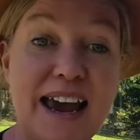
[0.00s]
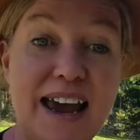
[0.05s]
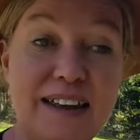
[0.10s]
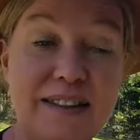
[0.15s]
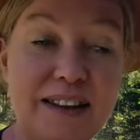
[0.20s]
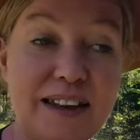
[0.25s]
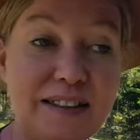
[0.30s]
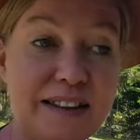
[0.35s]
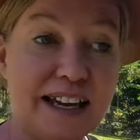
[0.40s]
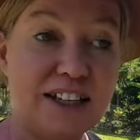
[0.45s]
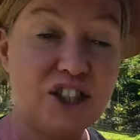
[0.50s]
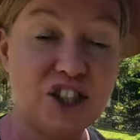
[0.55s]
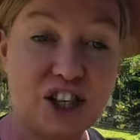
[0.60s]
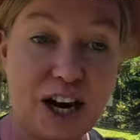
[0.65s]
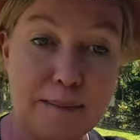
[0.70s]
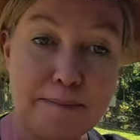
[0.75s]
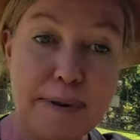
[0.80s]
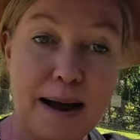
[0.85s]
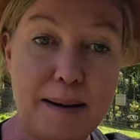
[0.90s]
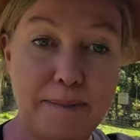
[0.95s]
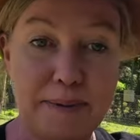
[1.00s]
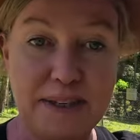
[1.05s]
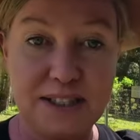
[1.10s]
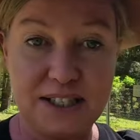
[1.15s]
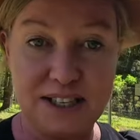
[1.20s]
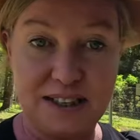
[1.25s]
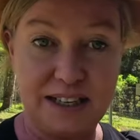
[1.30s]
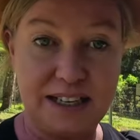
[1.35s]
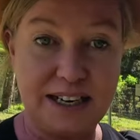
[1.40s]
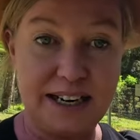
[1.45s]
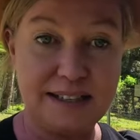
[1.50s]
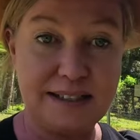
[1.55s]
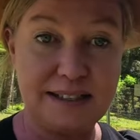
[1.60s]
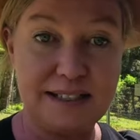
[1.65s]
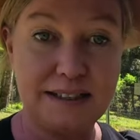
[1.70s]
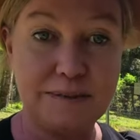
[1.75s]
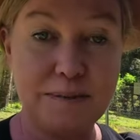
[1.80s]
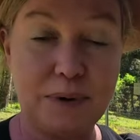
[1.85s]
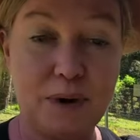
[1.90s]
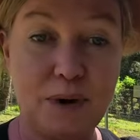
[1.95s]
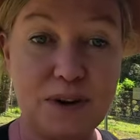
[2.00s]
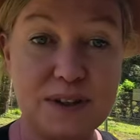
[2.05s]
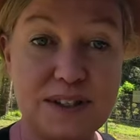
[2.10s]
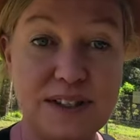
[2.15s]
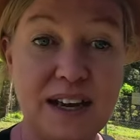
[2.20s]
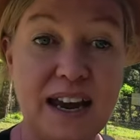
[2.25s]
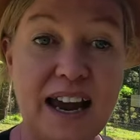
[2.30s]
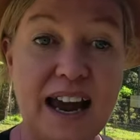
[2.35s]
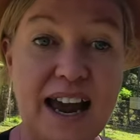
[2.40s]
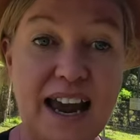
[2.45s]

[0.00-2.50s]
and then they jump up into the nesting box